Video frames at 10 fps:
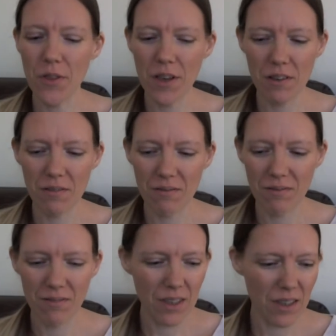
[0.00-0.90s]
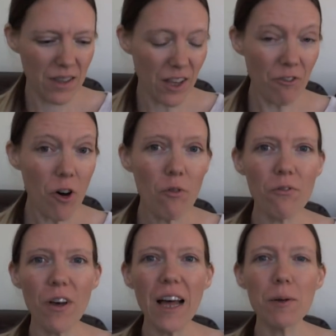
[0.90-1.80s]
they're all
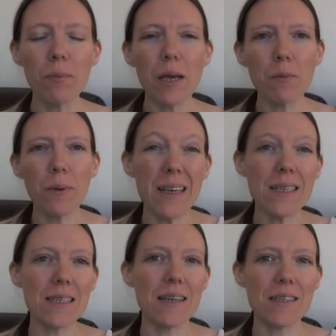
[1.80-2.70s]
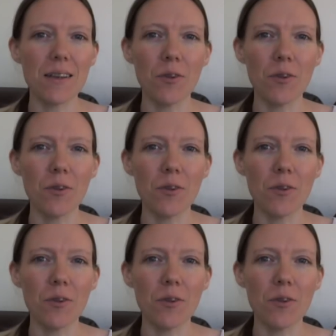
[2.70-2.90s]
fairly big pieces,